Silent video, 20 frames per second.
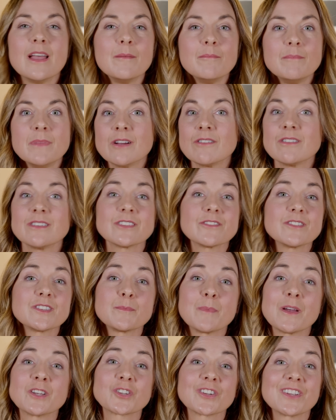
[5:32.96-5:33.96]
Mirrors are
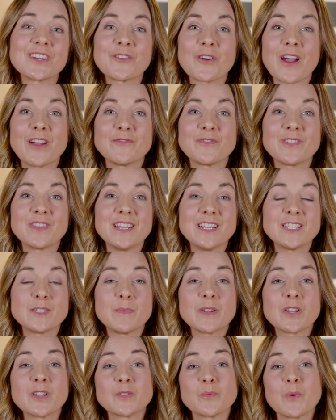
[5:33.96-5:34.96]
especially great for this
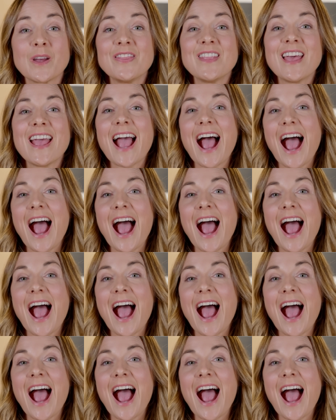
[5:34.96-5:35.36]
because when they're